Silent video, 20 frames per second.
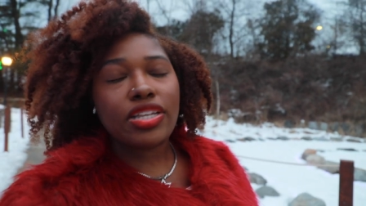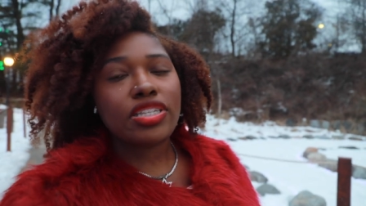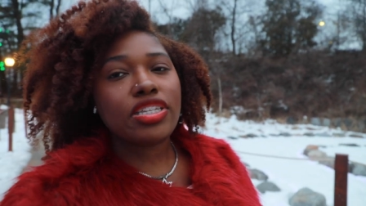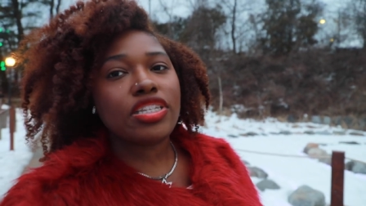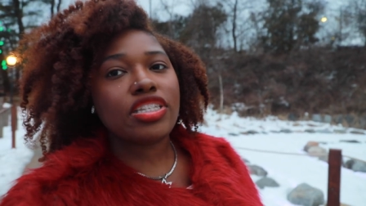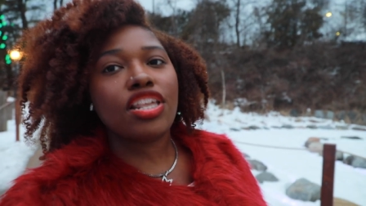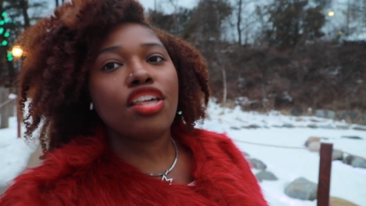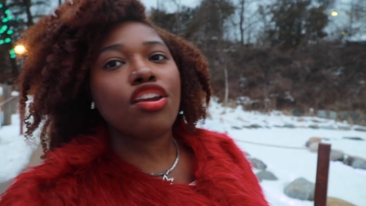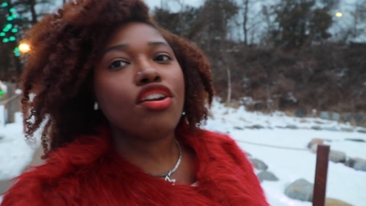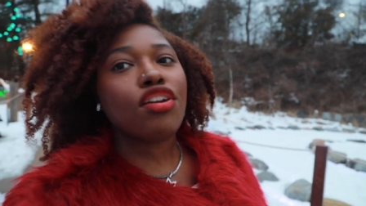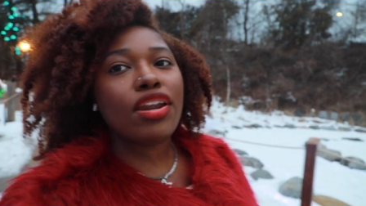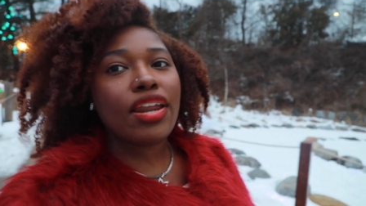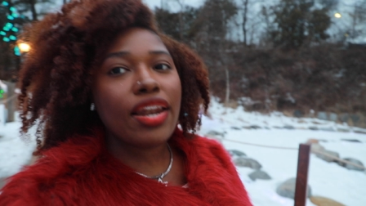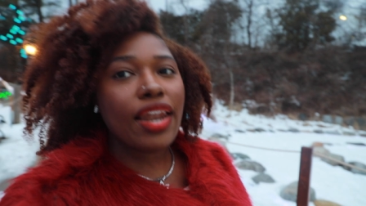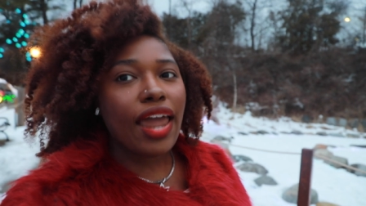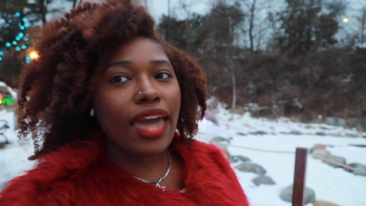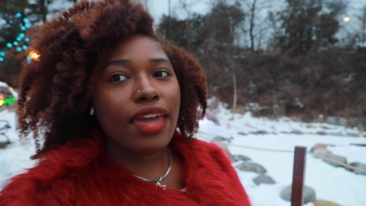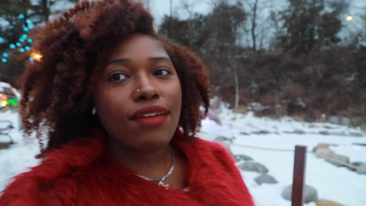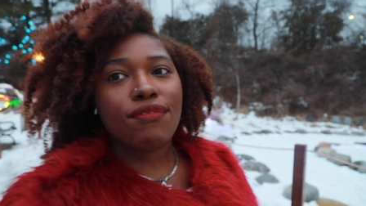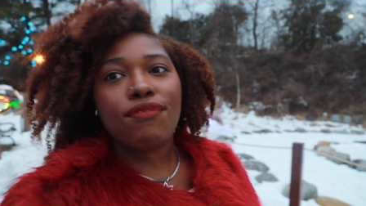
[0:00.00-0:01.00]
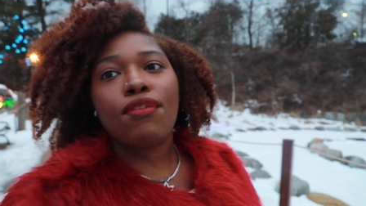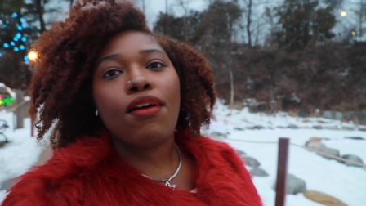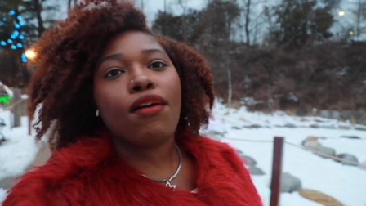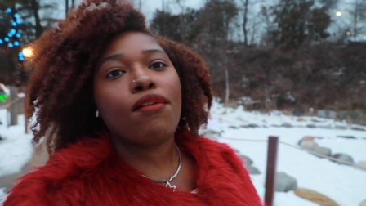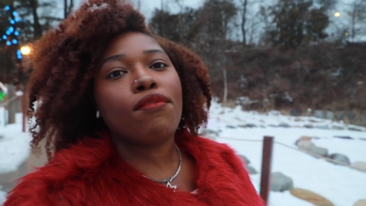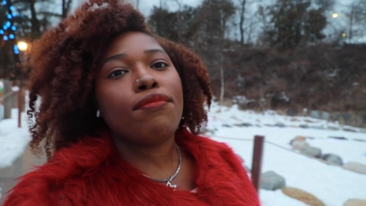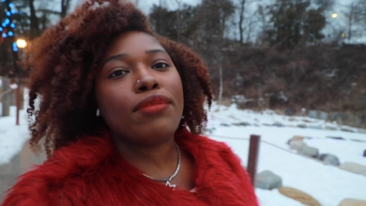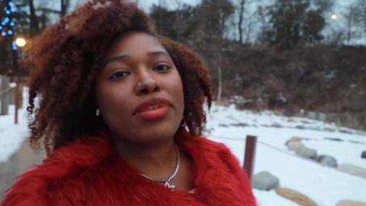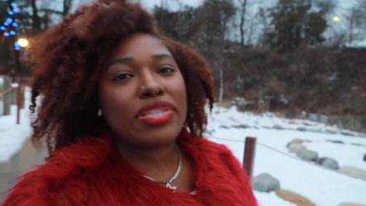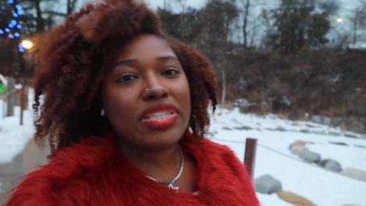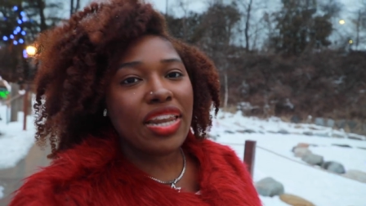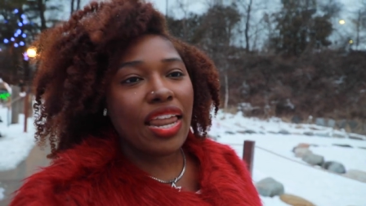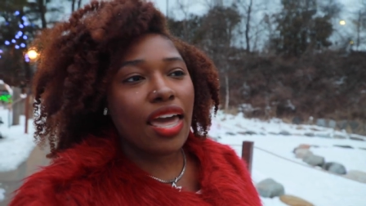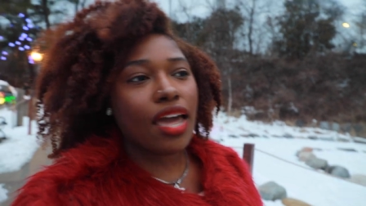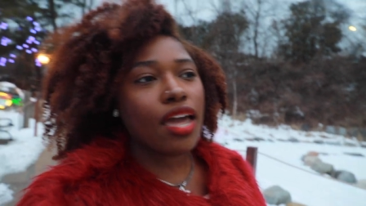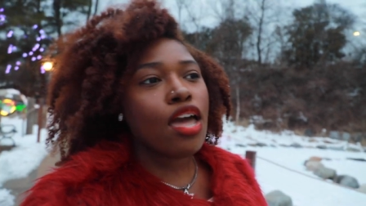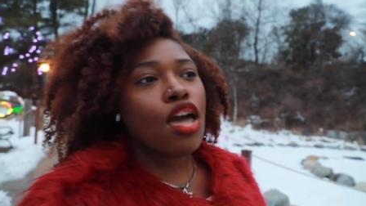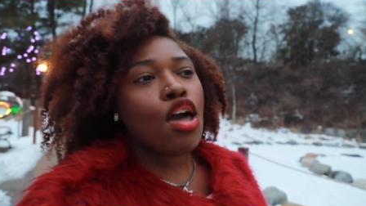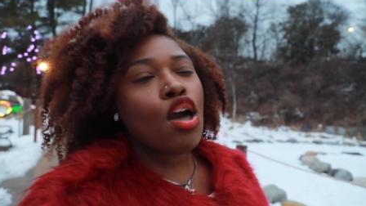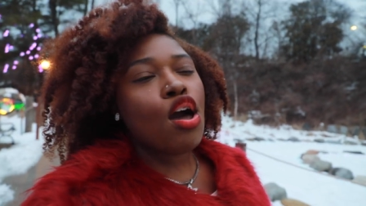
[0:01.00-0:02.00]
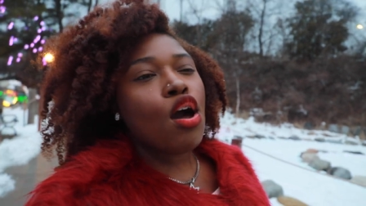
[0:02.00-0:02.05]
This is literally like if you ever been to like